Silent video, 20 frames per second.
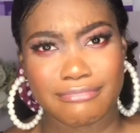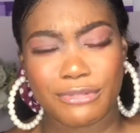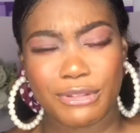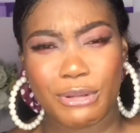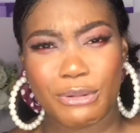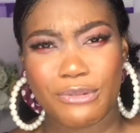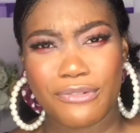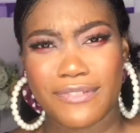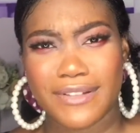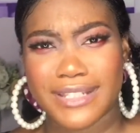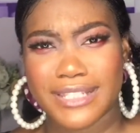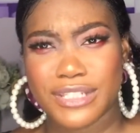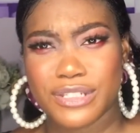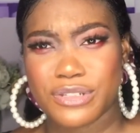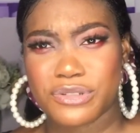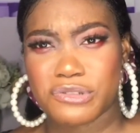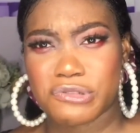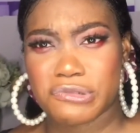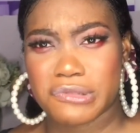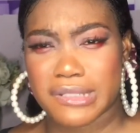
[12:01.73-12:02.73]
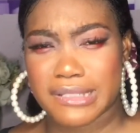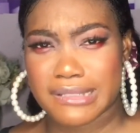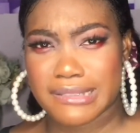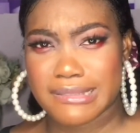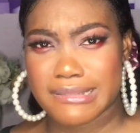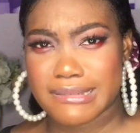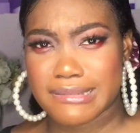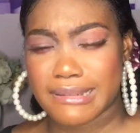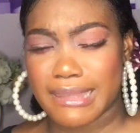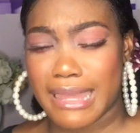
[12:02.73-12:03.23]
Overly strict.
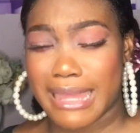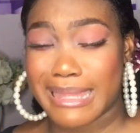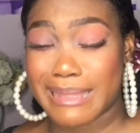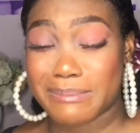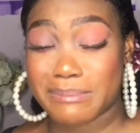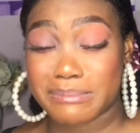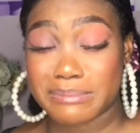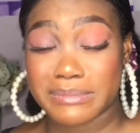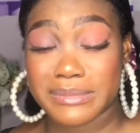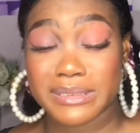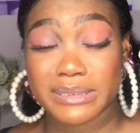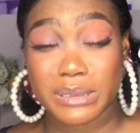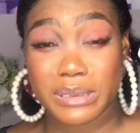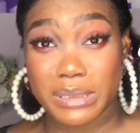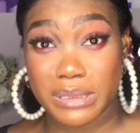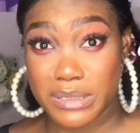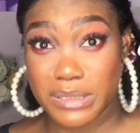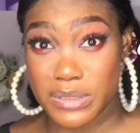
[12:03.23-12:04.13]
This